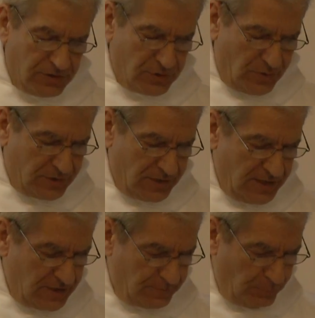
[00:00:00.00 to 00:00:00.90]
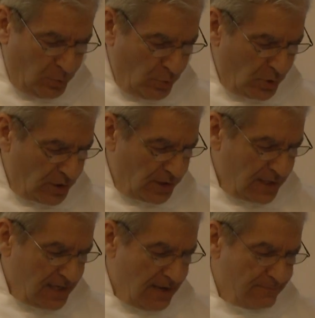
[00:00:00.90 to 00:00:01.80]
rejoicing, as
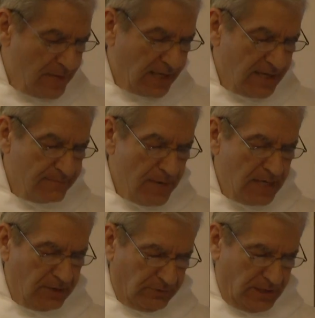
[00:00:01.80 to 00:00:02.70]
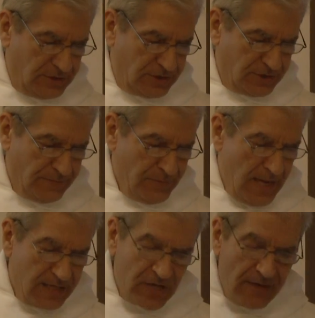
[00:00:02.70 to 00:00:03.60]
poor yet making many rich,
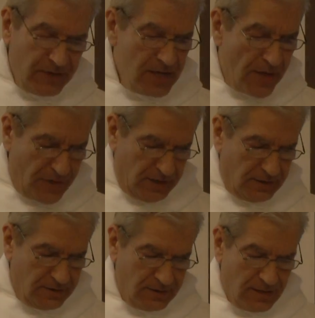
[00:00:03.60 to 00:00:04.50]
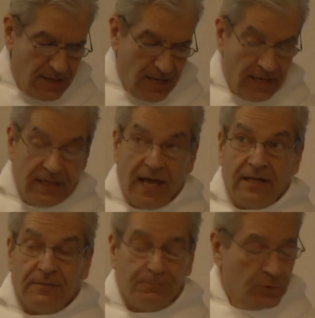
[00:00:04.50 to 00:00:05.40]
as having nothing and
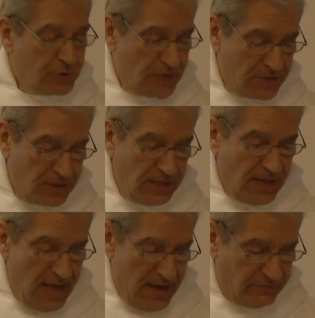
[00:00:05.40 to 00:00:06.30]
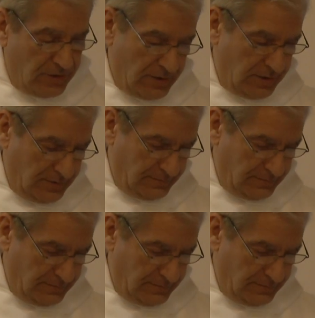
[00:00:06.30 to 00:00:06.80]
yet possessing everything.